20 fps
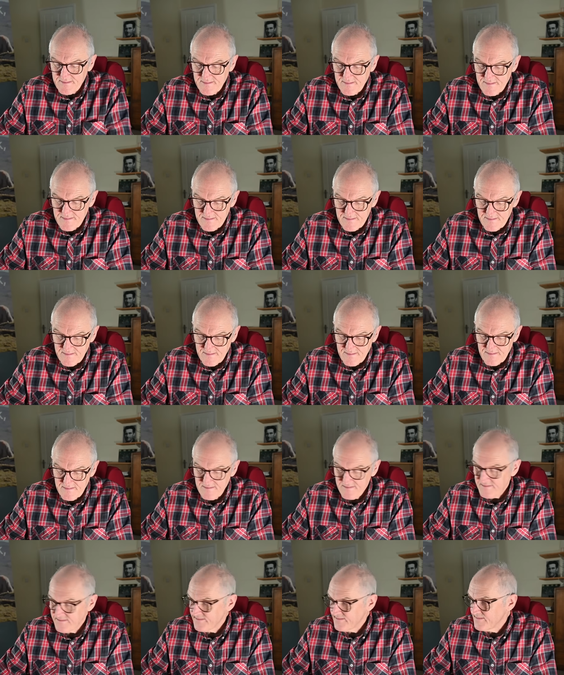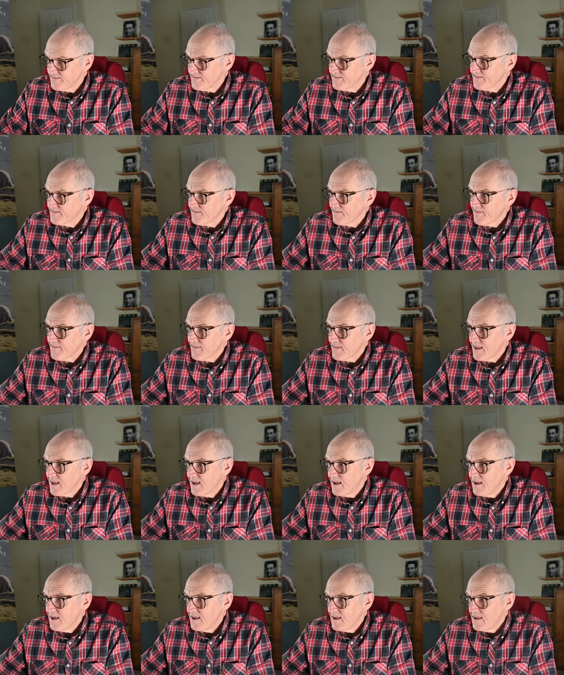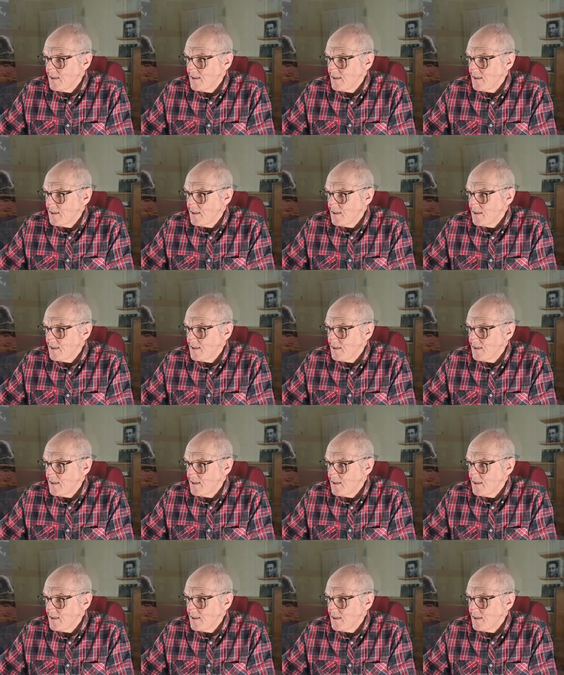No one is speaking in this clip.